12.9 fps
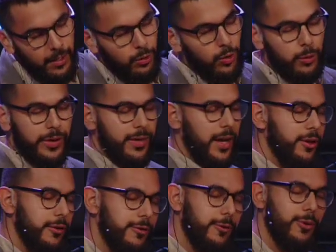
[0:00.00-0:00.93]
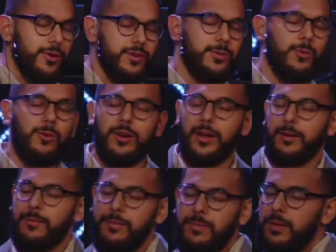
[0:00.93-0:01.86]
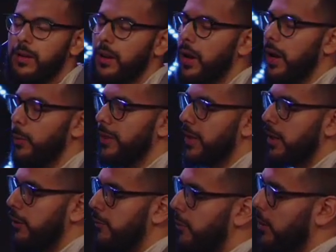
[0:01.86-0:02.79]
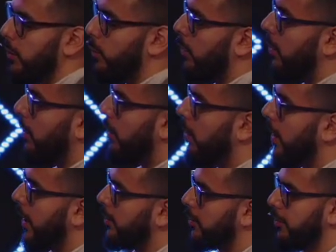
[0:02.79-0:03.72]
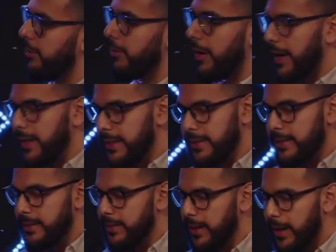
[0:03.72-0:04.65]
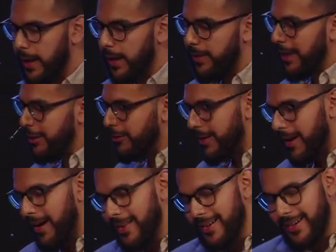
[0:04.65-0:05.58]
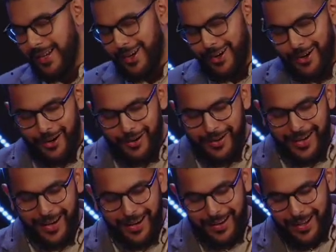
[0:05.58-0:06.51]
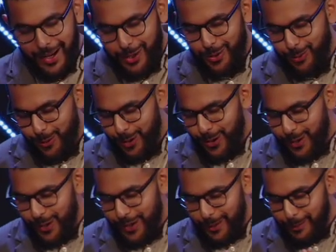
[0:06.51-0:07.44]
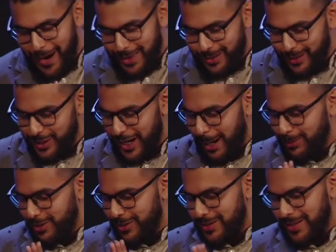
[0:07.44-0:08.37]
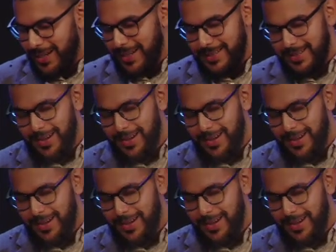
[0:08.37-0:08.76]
Lord, we thank you for this morning. We thank you for your word and your grace. Thank you, God, that in here and your word in Matthew chapter 6,